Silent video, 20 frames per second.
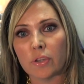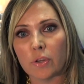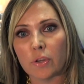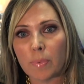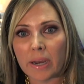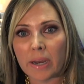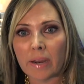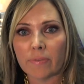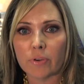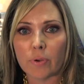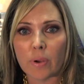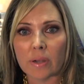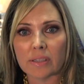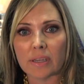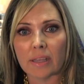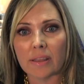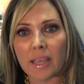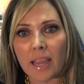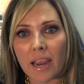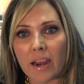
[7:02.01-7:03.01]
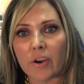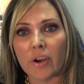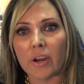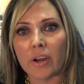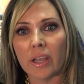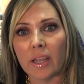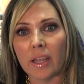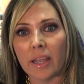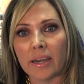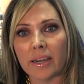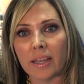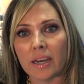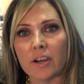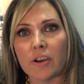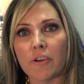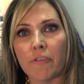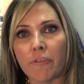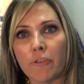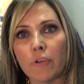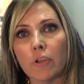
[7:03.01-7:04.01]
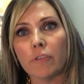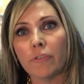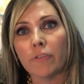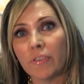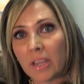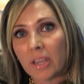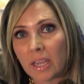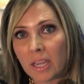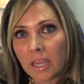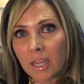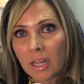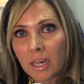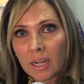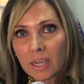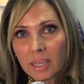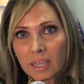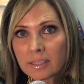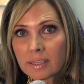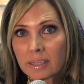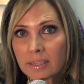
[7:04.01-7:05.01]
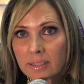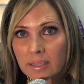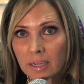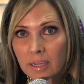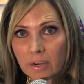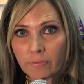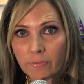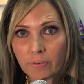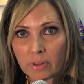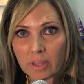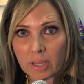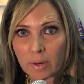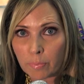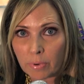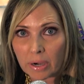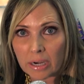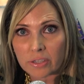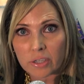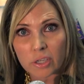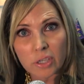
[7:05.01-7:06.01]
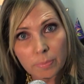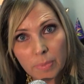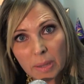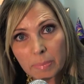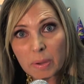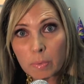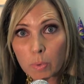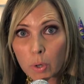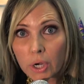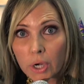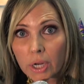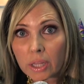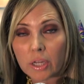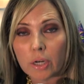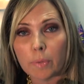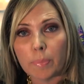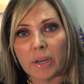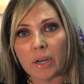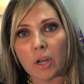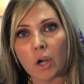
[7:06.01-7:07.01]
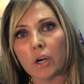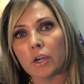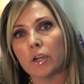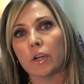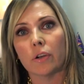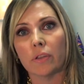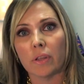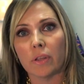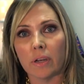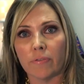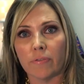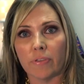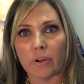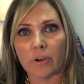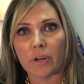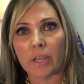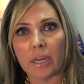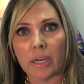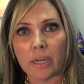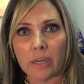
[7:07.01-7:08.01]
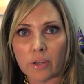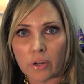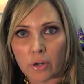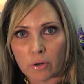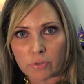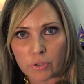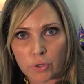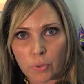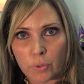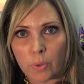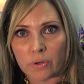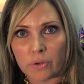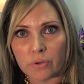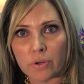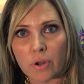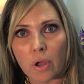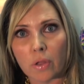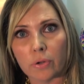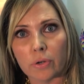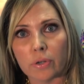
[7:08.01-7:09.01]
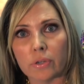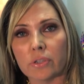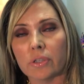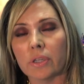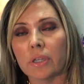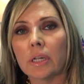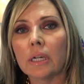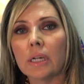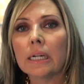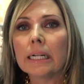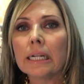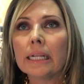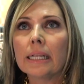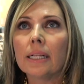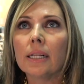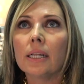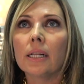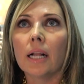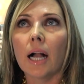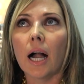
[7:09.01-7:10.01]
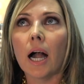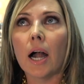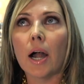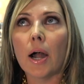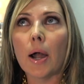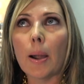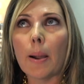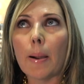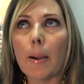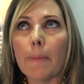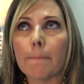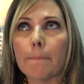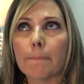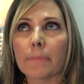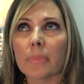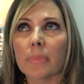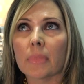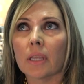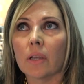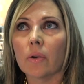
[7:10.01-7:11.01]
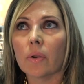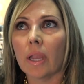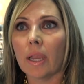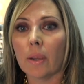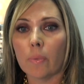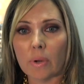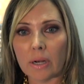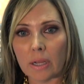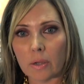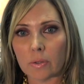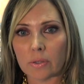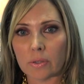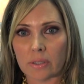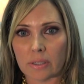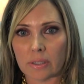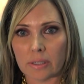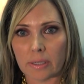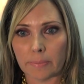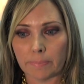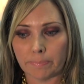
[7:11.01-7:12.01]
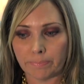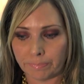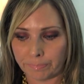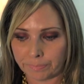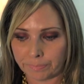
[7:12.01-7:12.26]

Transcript: So you might have to go outside the area, and getting a full fee is incentive for the appraiser to maybe work a little bit harder than if they're getting, $200. Okay, what else?